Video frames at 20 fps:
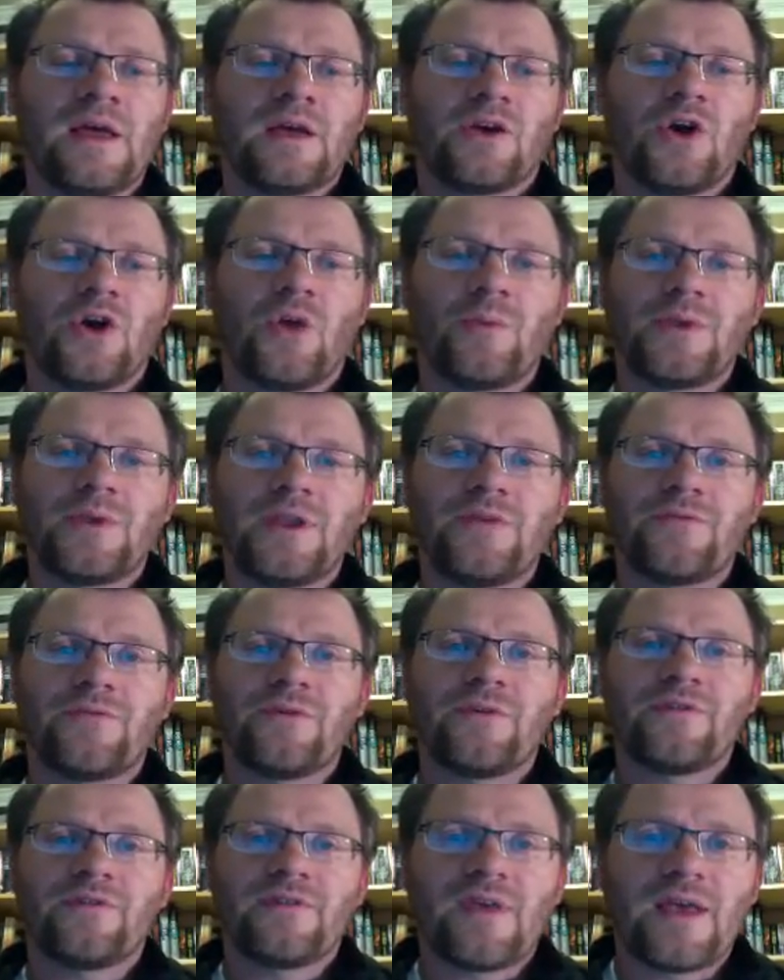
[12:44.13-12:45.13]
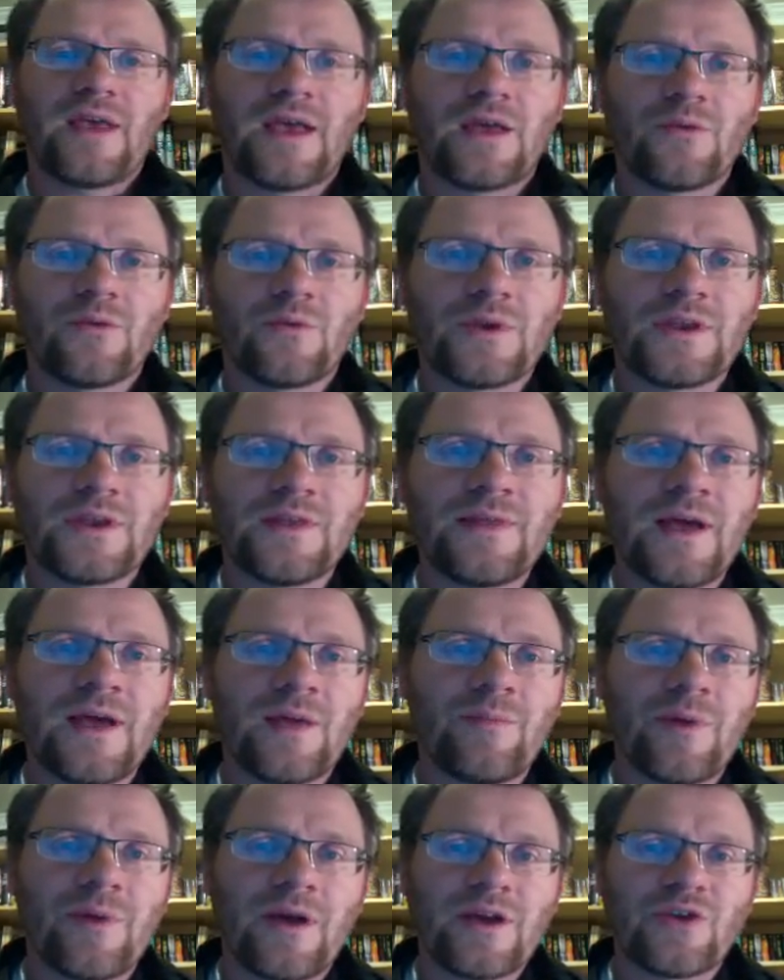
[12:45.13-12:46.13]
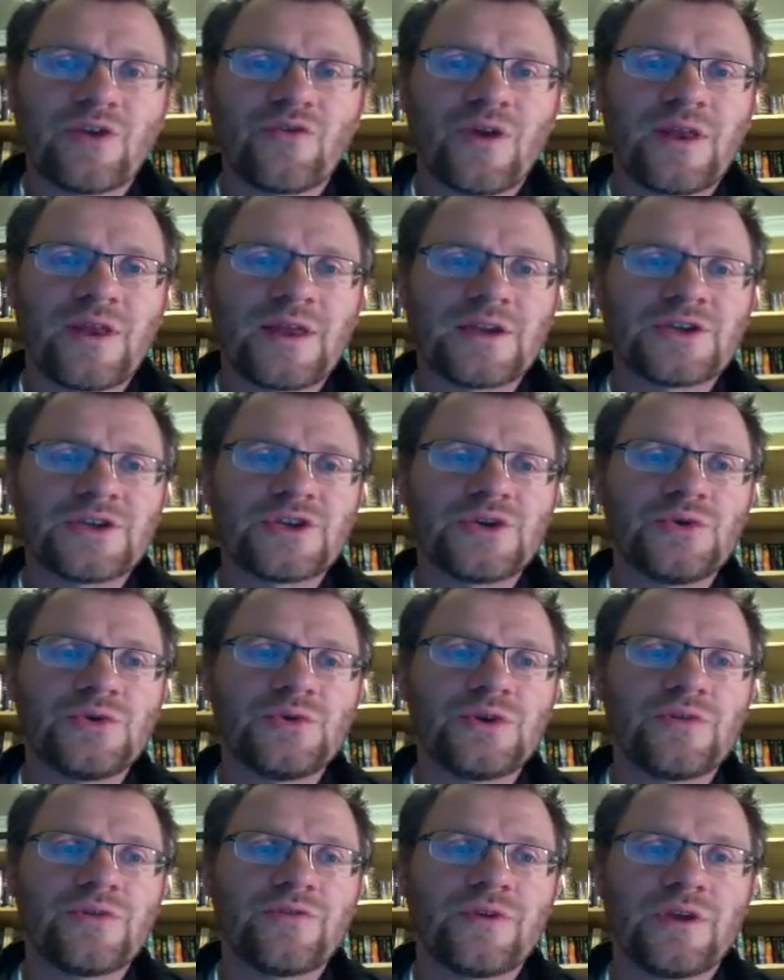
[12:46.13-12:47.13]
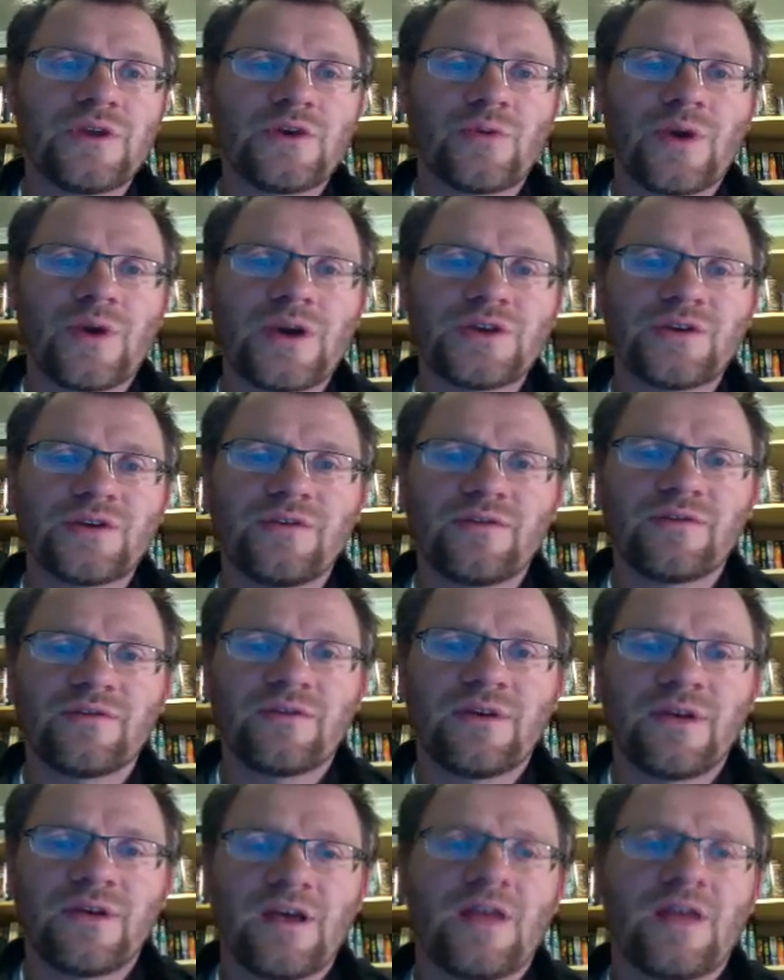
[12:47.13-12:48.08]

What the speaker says: common difference, and we did that by creating two different equations